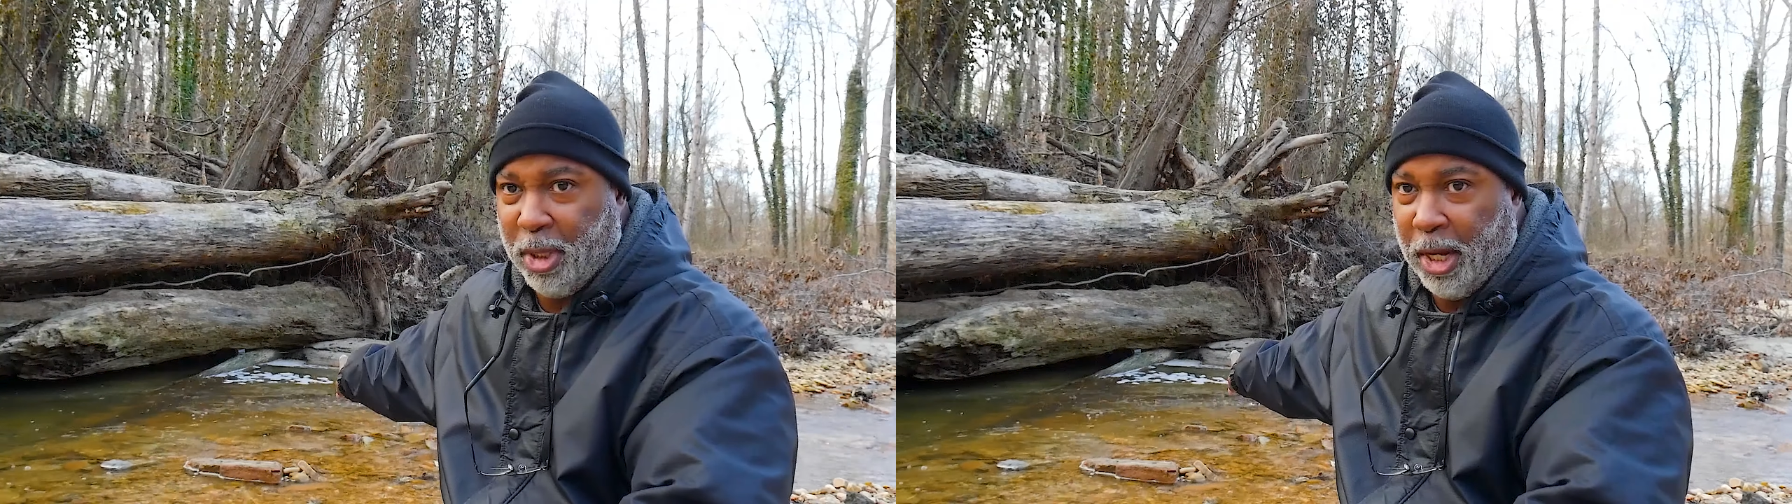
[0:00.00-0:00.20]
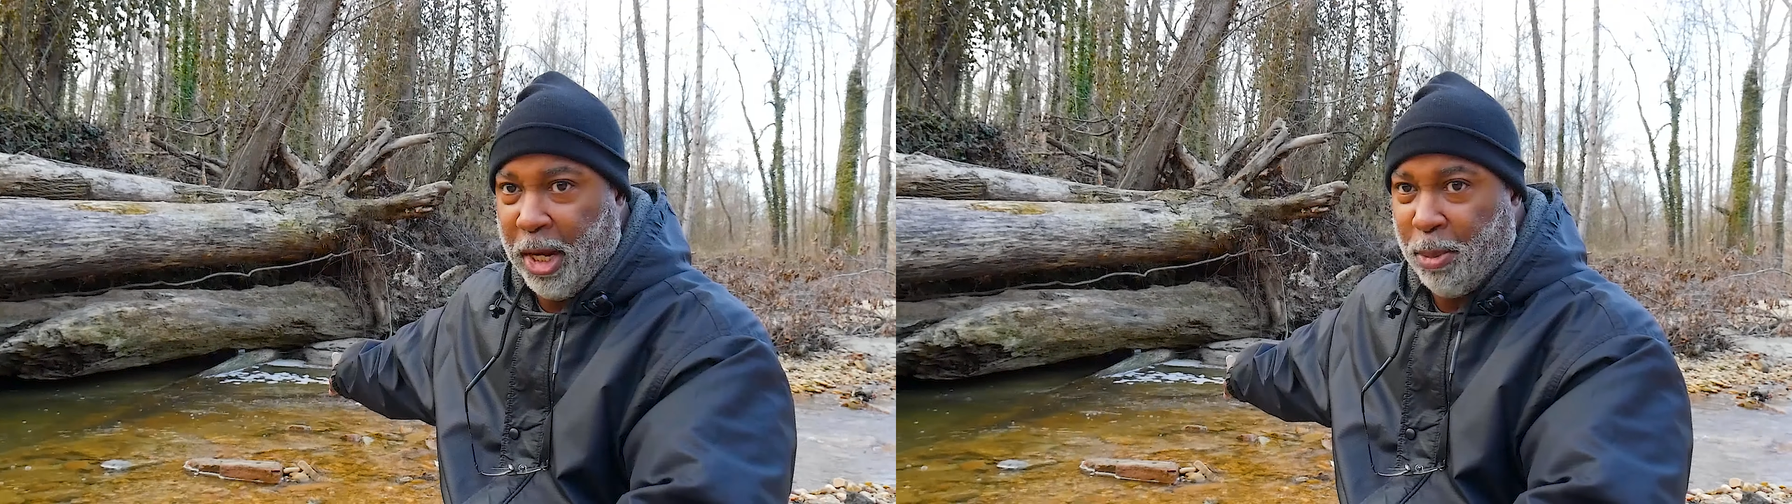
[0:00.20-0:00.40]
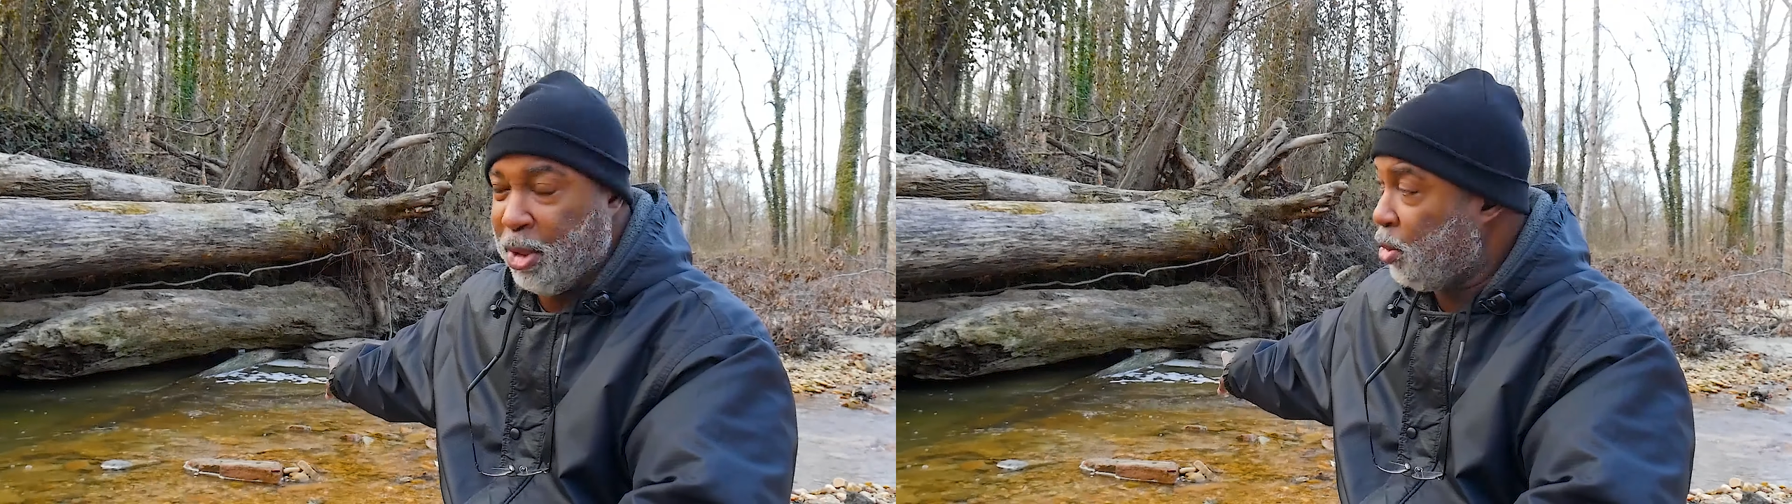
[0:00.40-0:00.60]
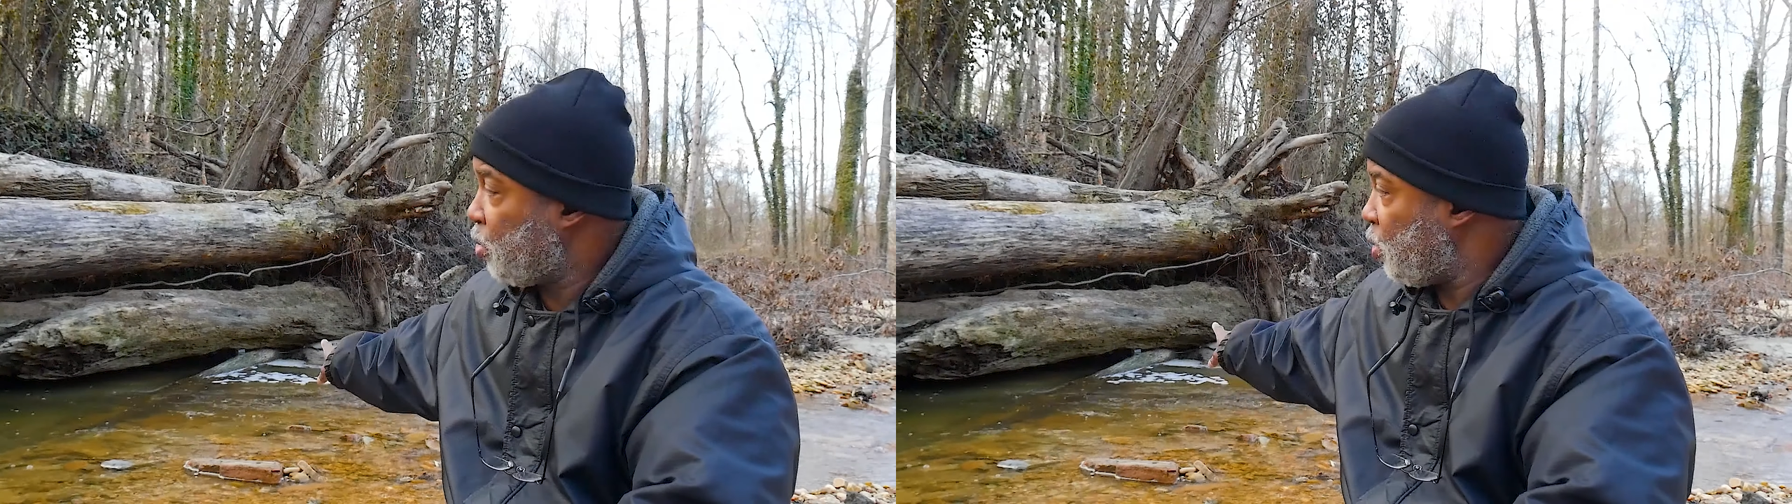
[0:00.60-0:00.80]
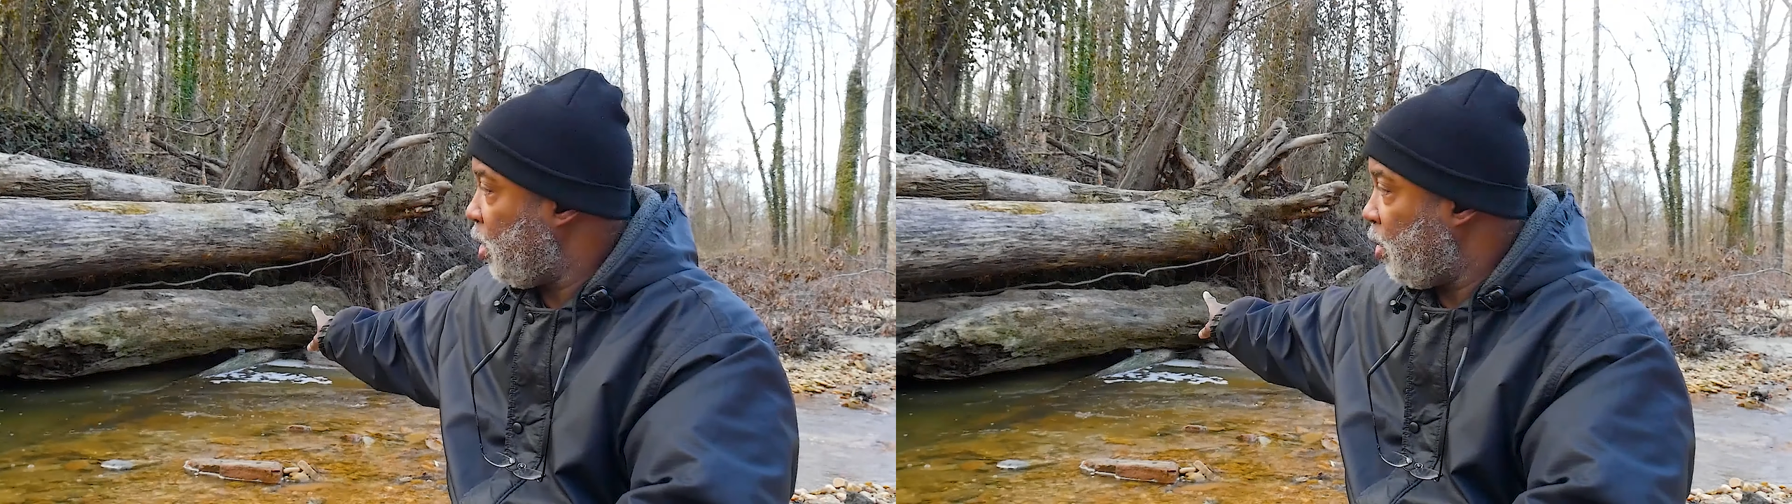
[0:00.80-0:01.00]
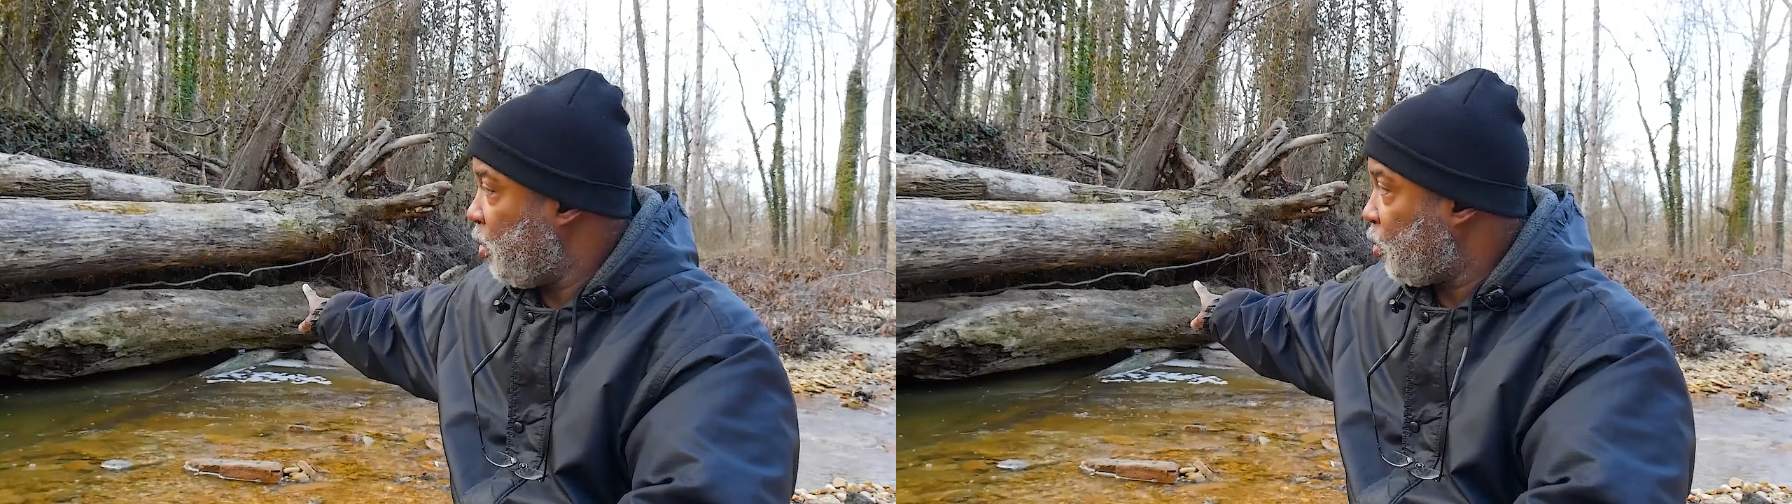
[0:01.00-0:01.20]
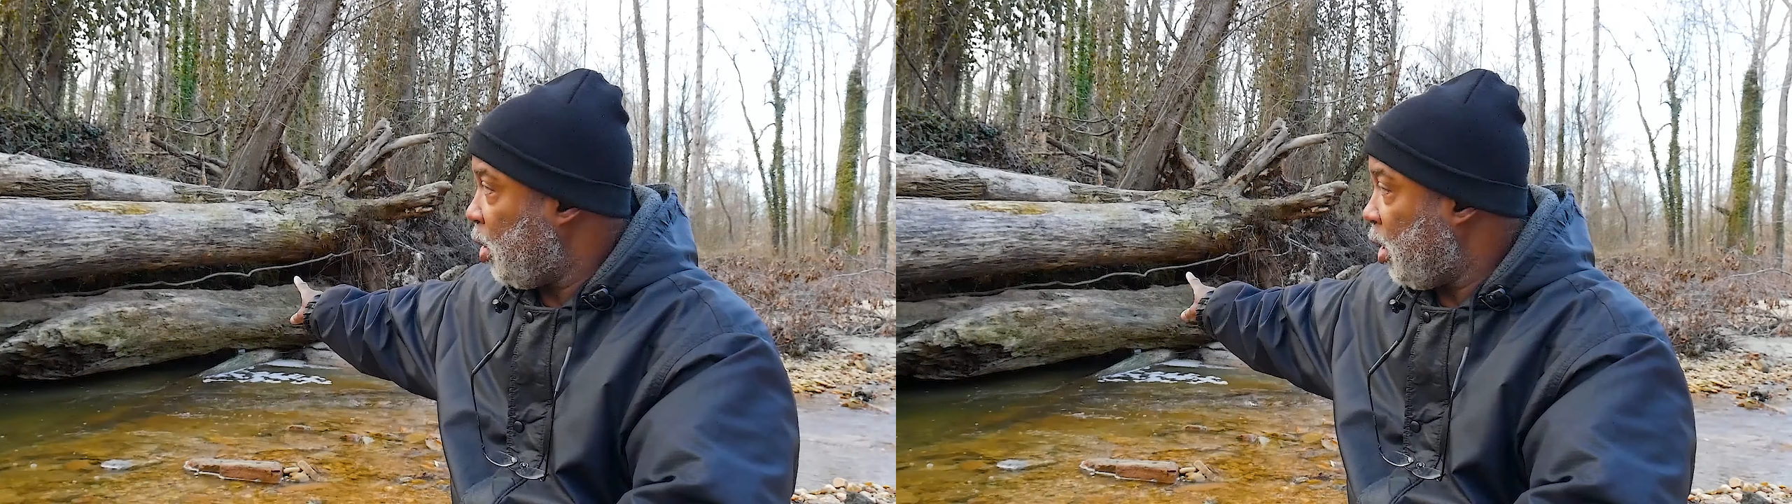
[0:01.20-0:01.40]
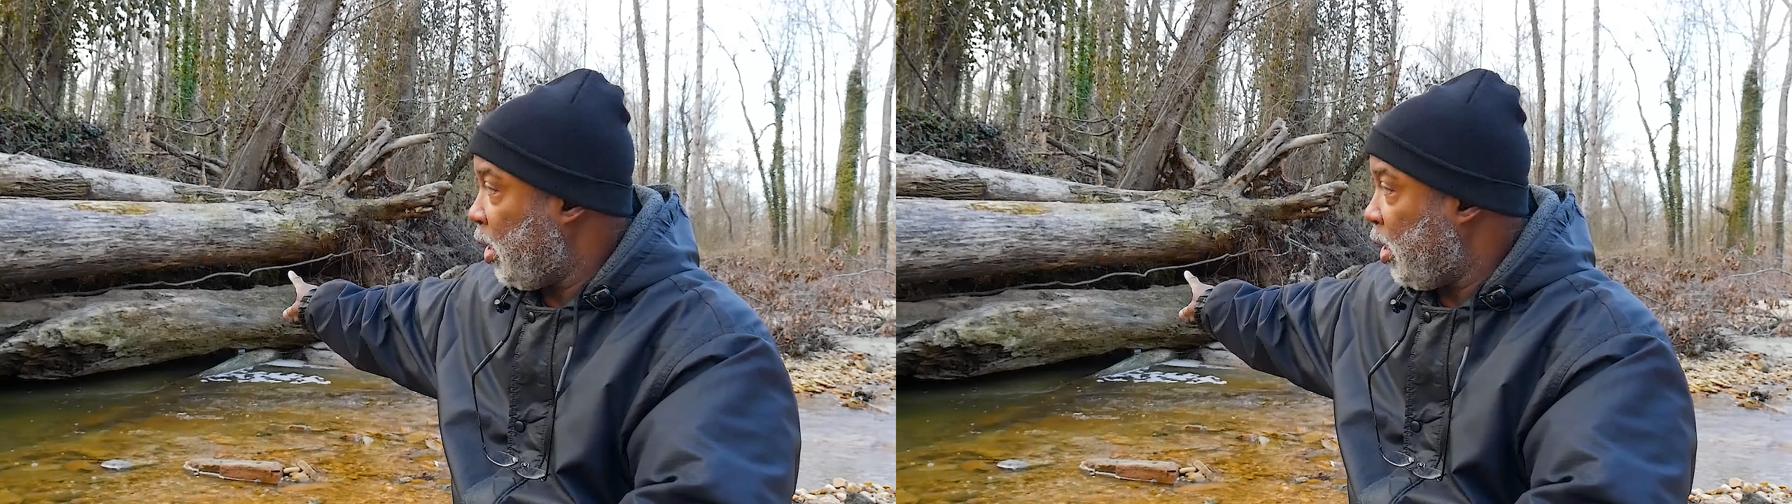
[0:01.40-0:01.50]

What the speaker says: behind me, you'll see these